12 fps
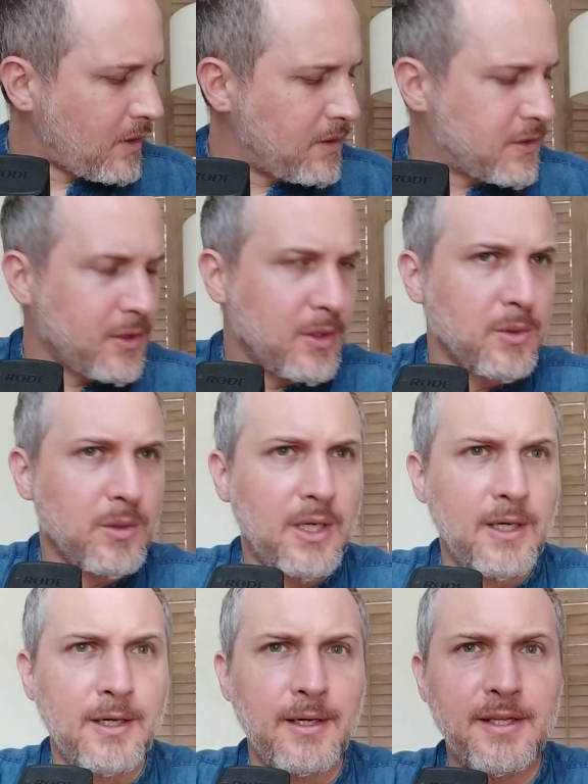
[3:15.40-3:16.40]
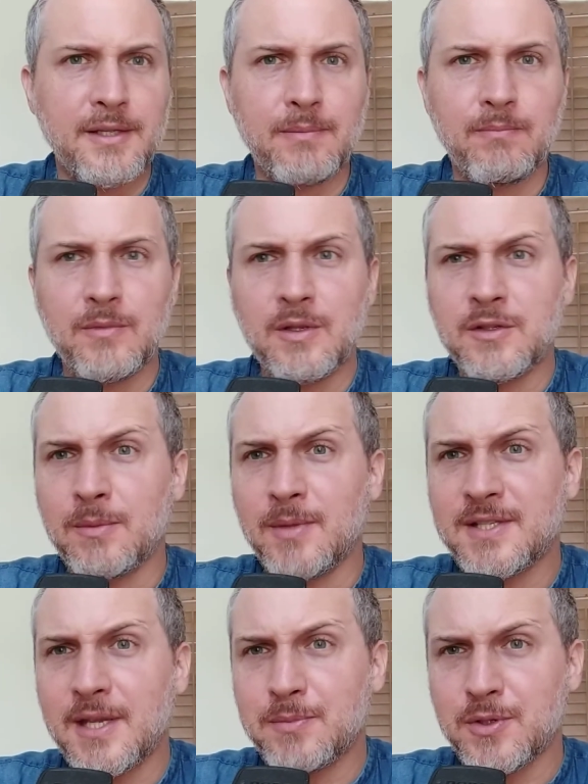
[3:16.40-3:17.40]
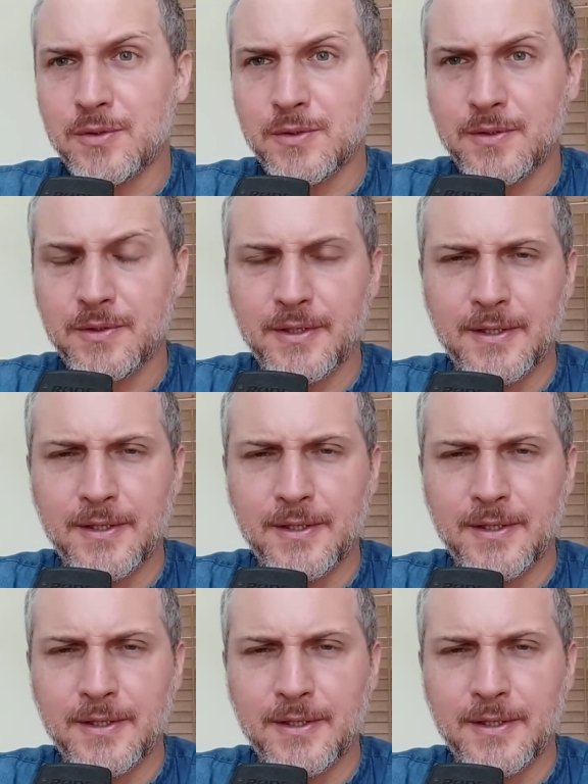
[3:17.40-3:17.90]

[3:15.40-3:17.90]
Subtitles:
So some exceptions.